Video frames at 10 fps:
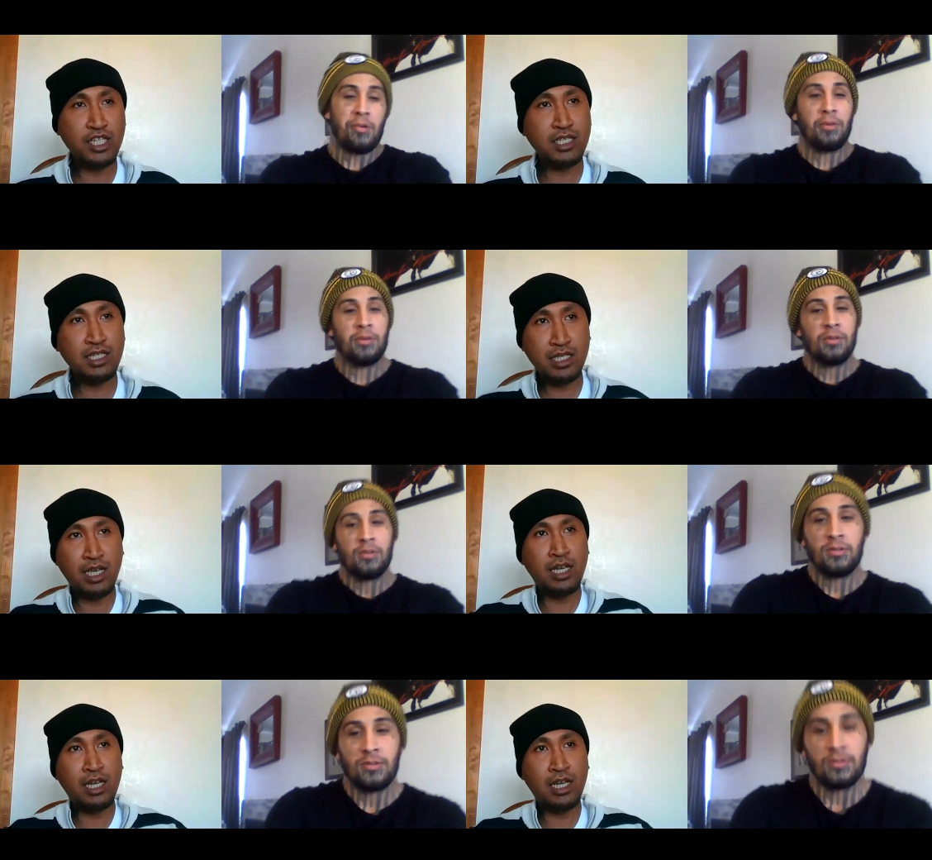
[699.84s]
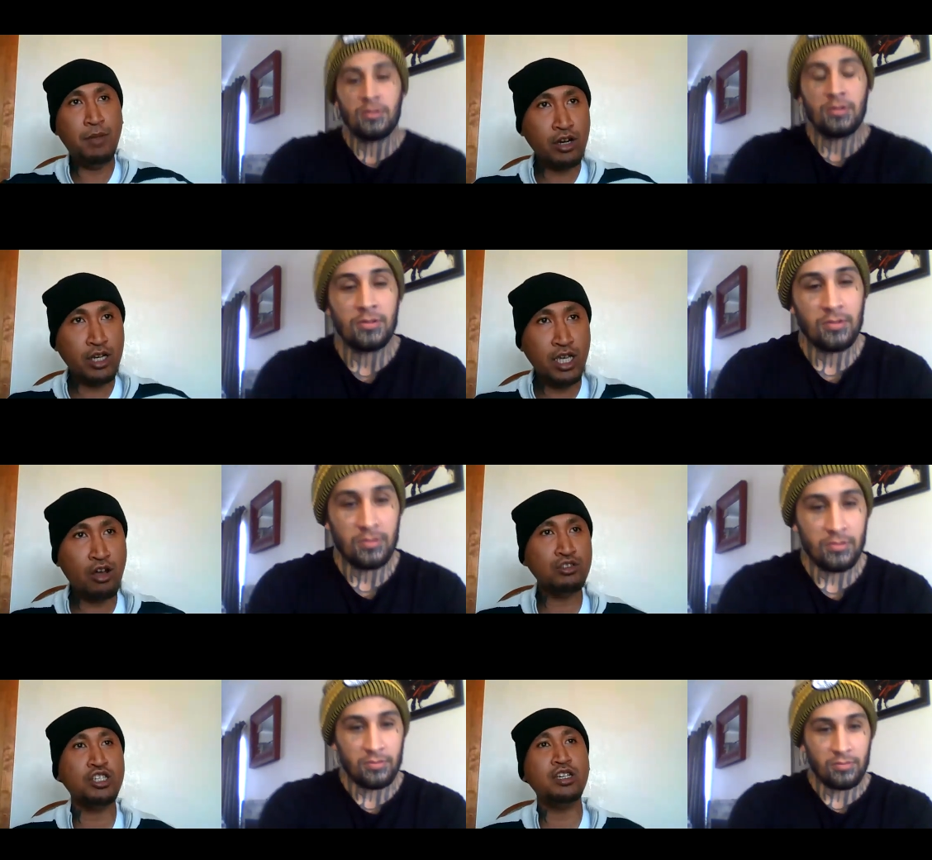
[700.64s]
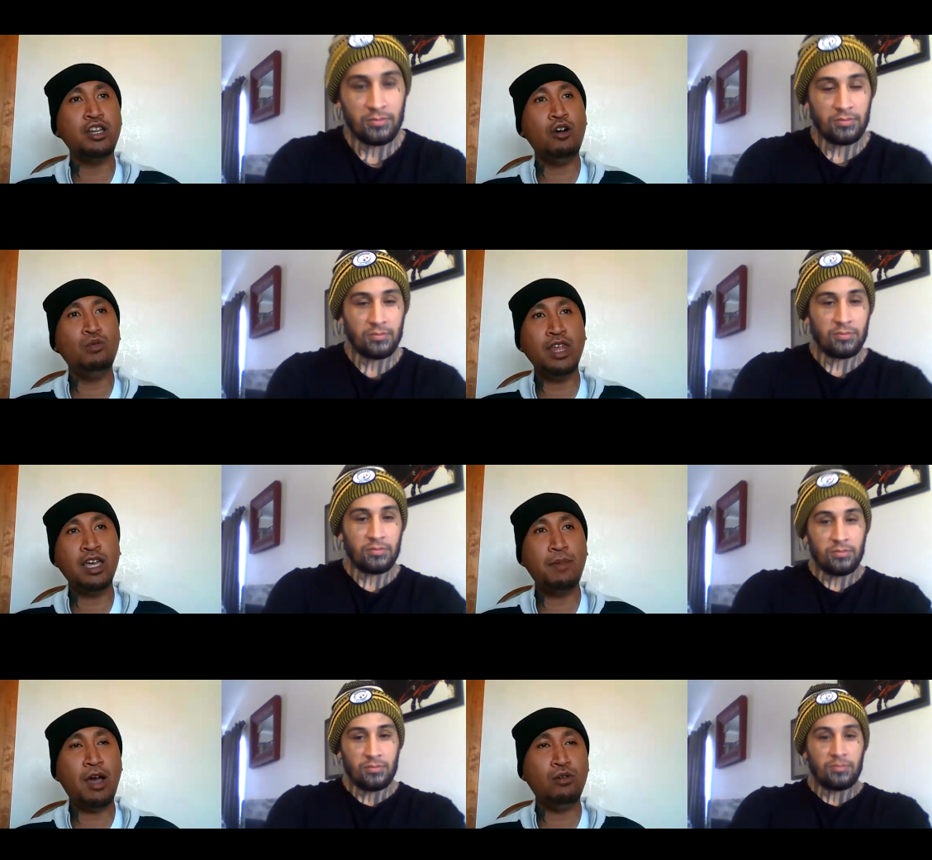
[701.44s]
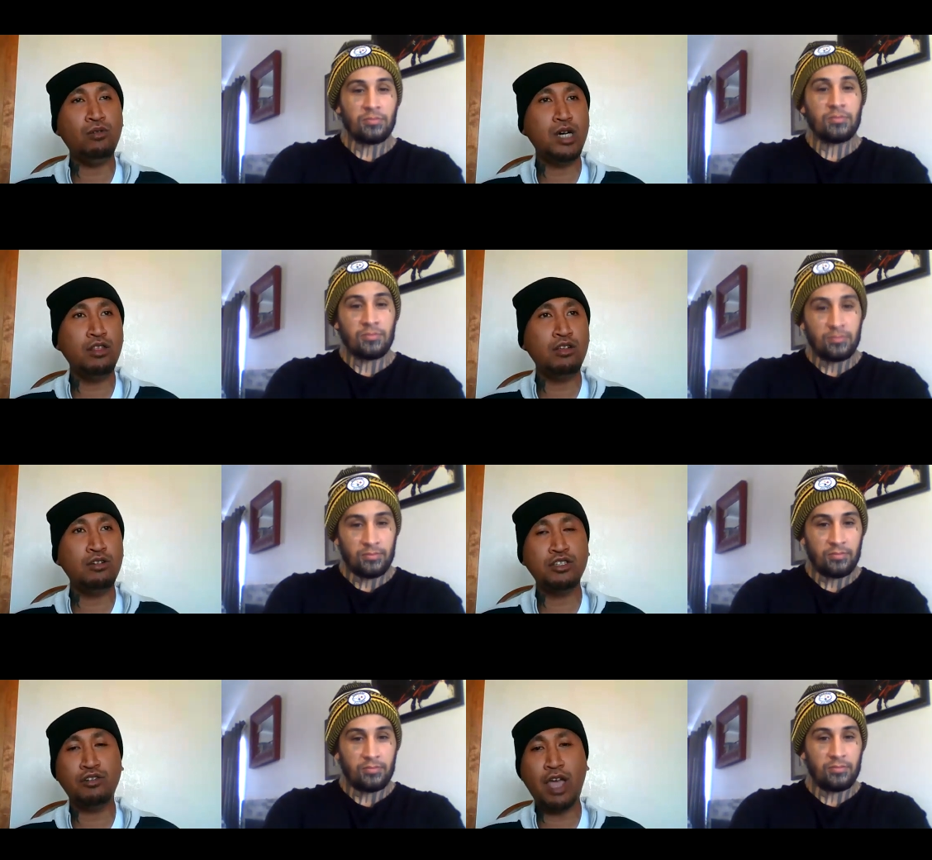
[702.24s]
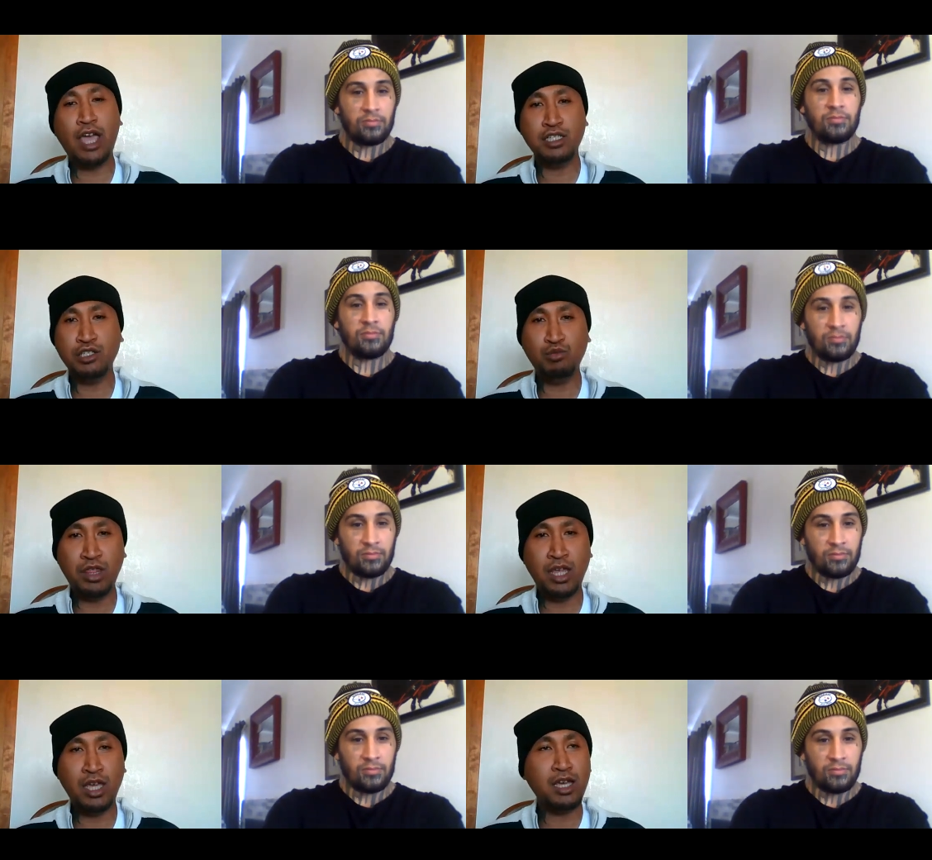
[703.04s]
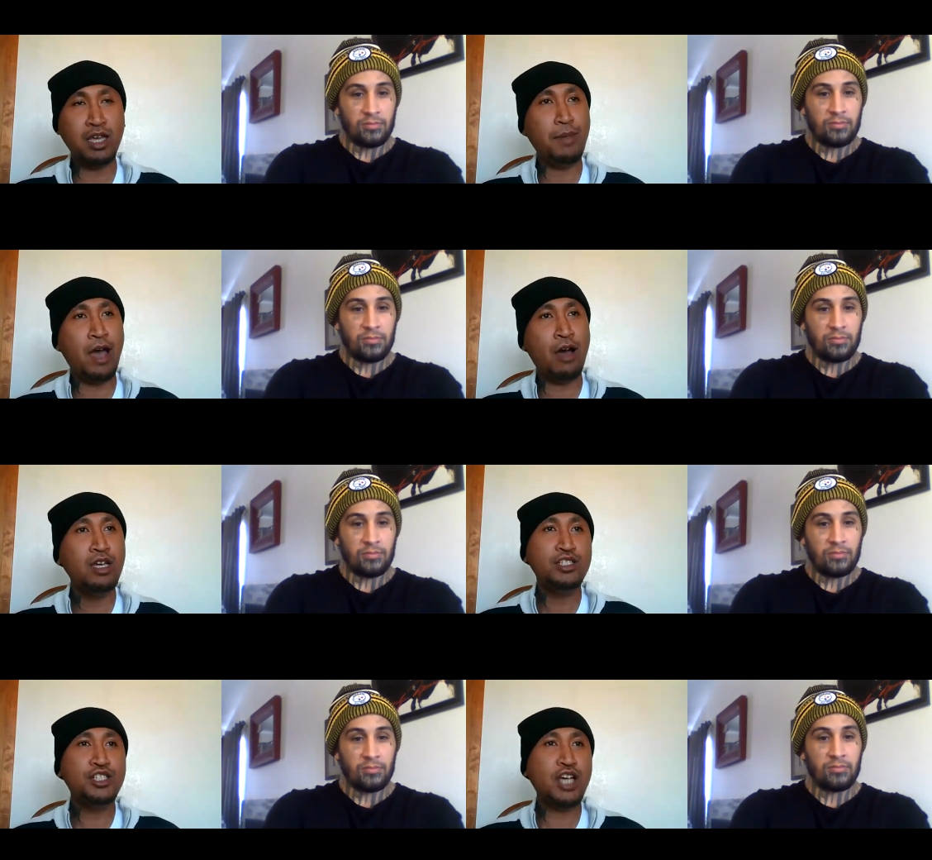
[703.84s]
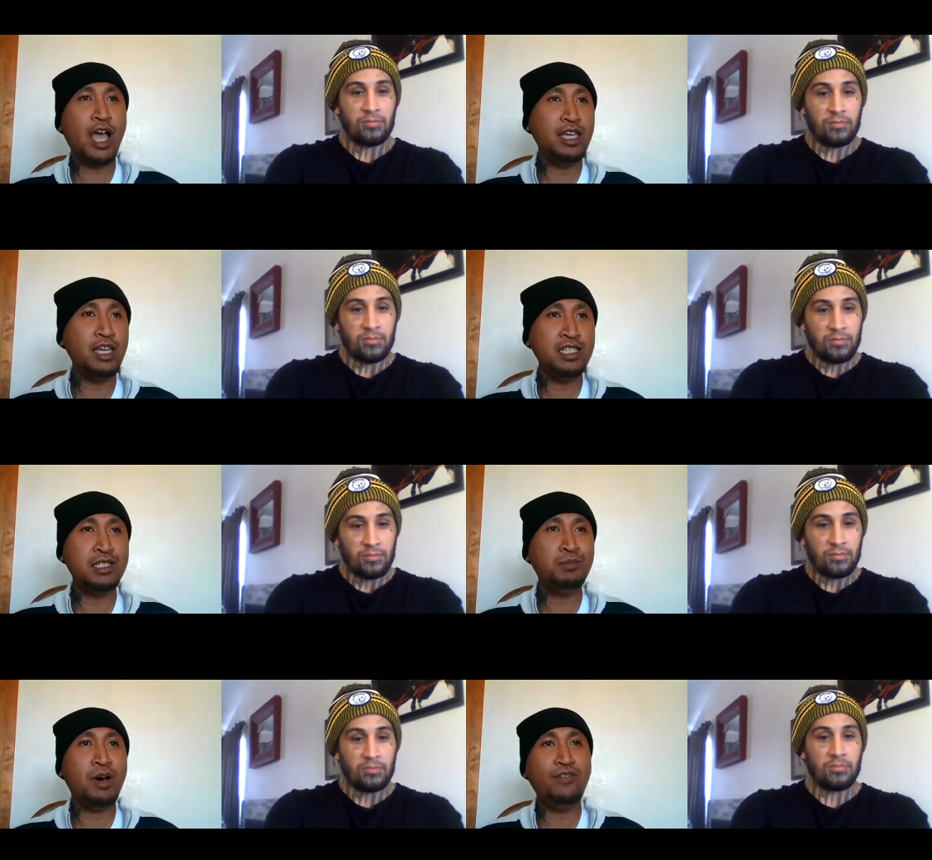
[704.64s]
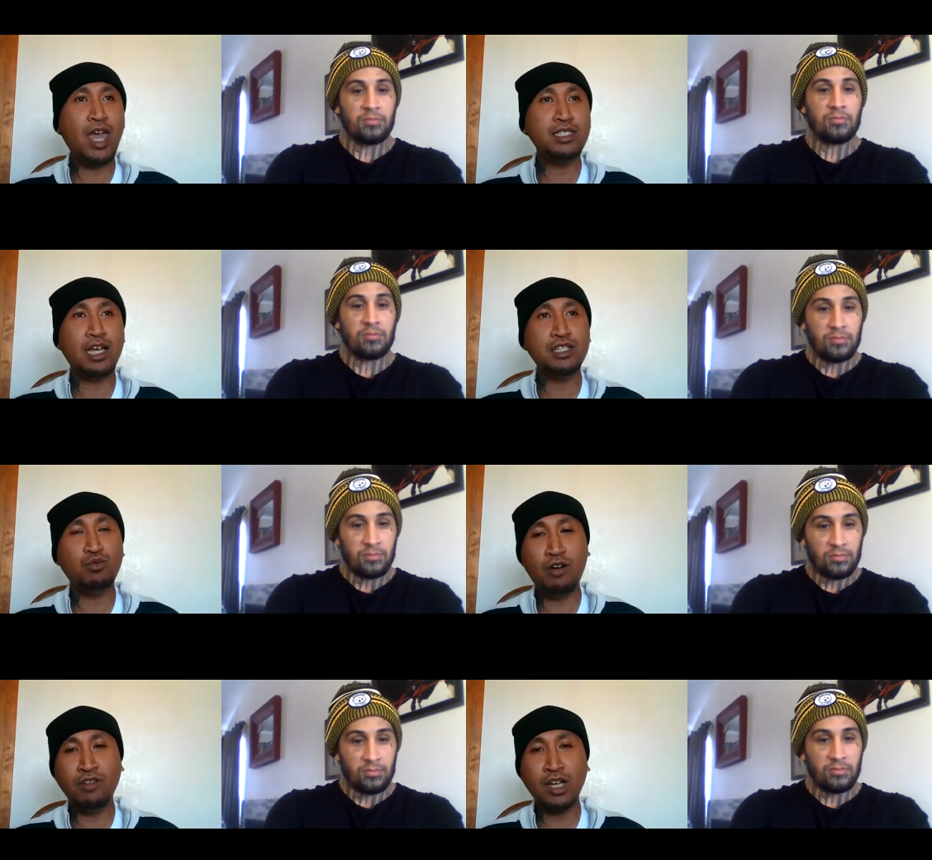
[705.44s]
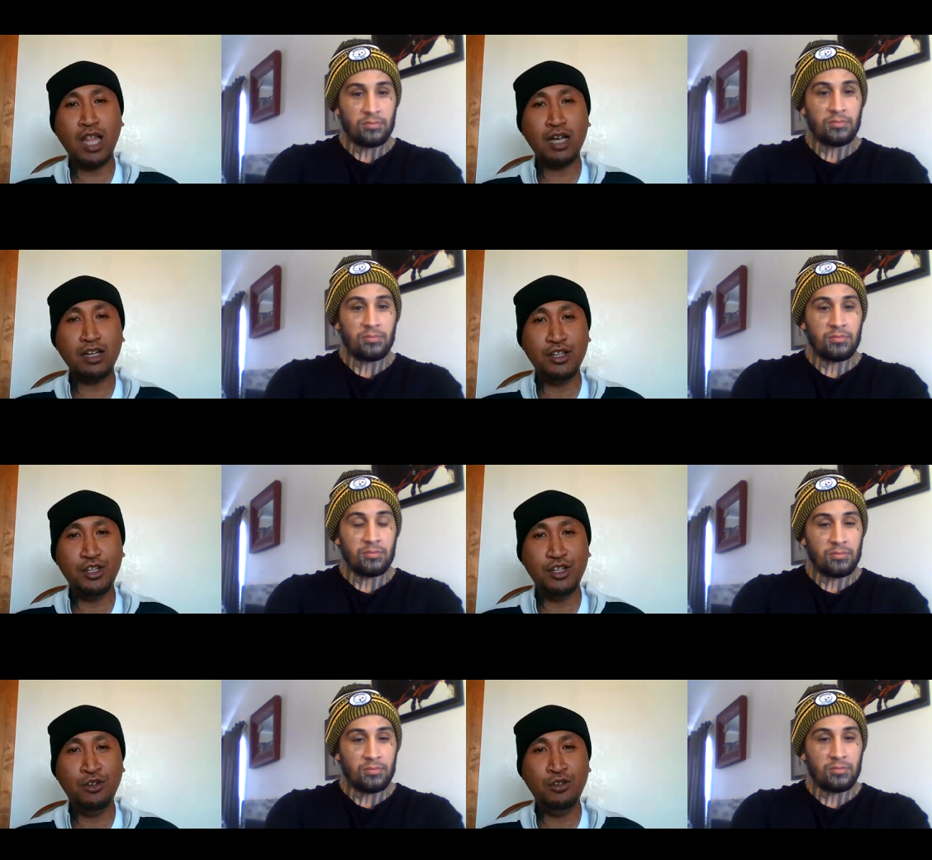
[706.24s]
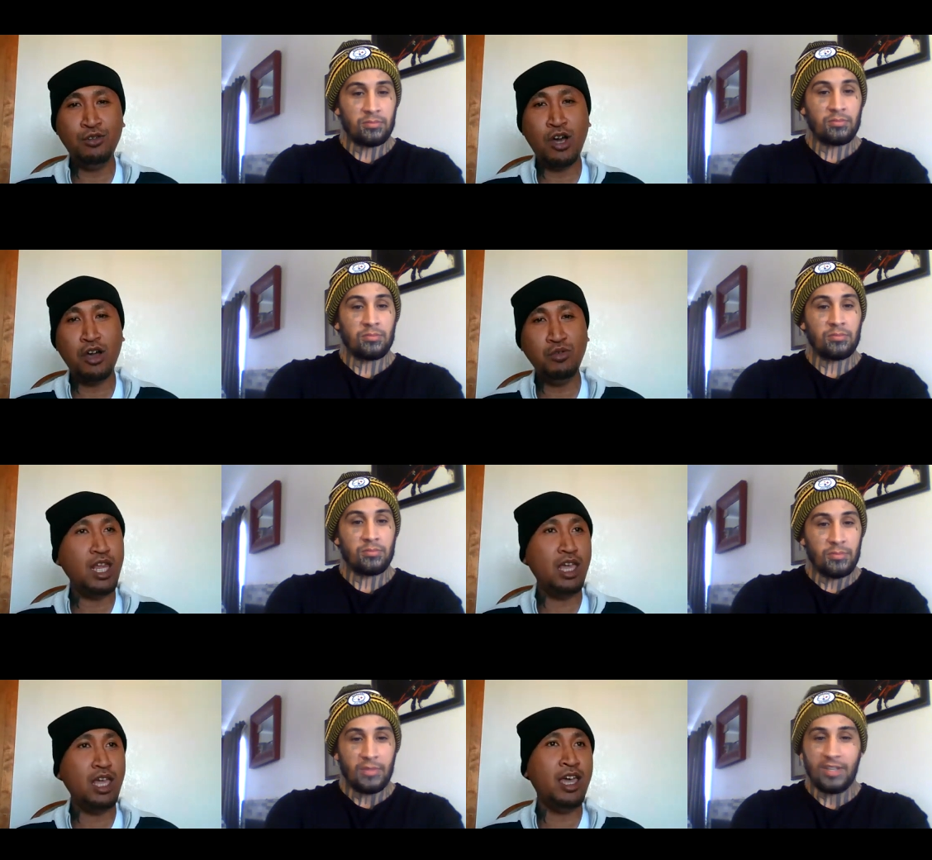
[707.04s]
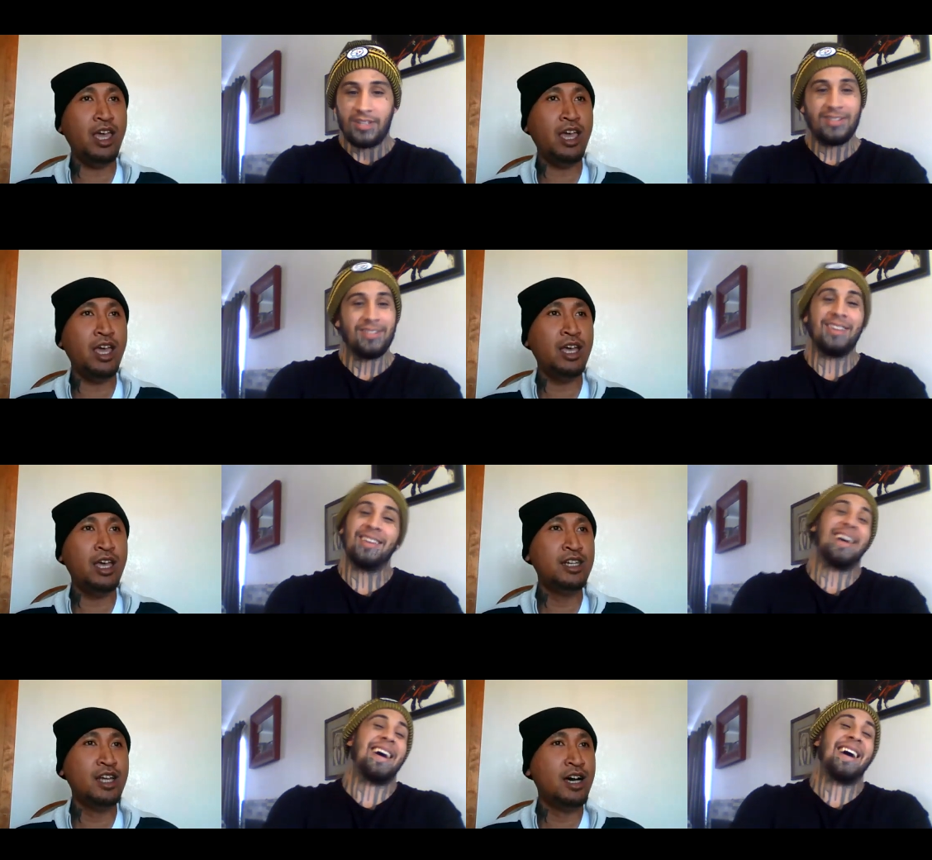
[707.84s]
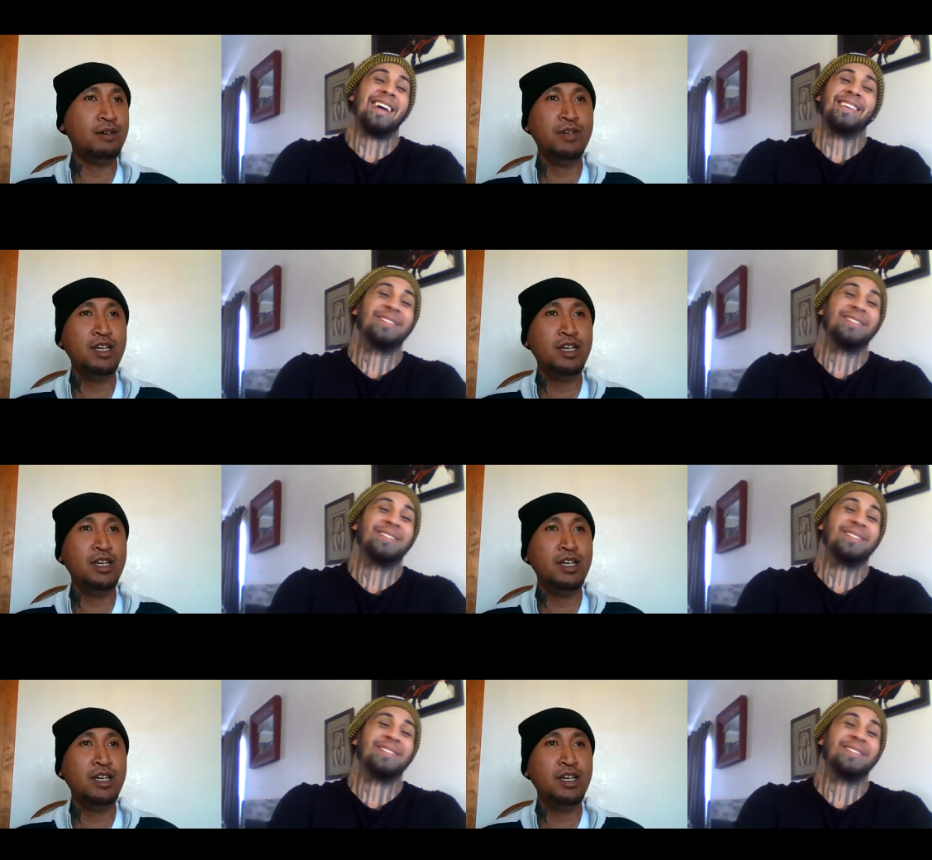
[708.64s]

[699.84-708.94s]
Speaker 1: American culture, you know, we think about others or Asians. We think about Chinese buffets at 12 o'clock noon, all you can eat, and um, you know,